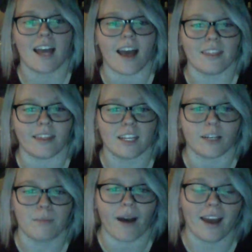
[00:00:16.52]
and
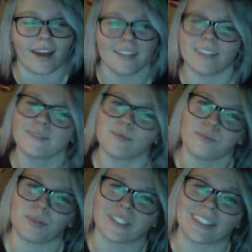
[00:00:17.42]
then my
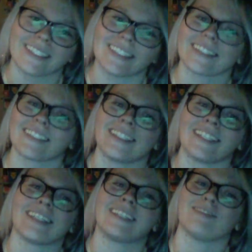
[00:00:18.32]
brilliant,
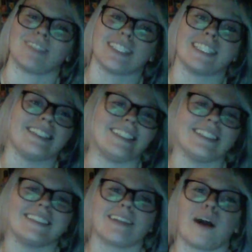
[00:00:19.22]
really
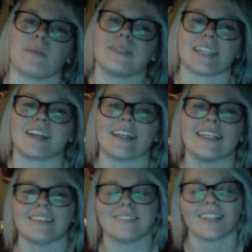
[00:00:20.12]
needed commentary.
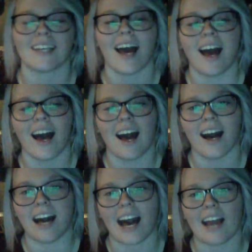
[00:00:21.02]

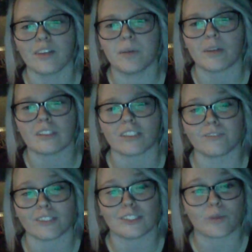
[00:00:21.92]
Uh, I only watched the
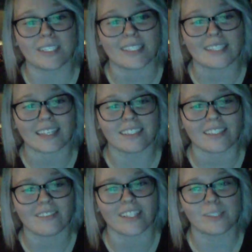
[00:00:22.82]
first twenty seconds
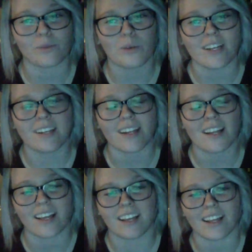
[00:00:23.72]
of this one,
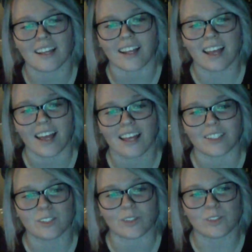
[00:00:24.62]

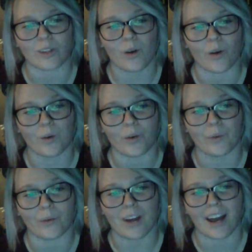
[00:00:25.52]
so
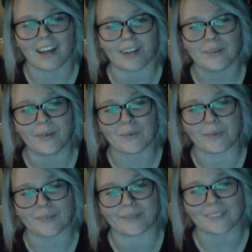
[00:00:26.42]
I don't
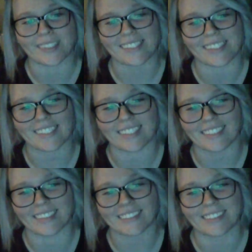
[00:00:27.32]
know what's
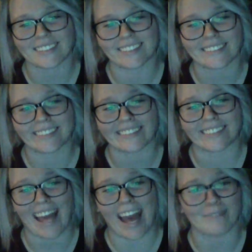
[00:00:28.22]
gonna
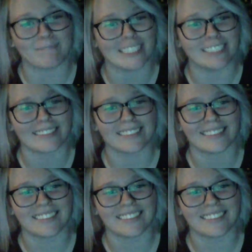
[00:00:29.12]
happen.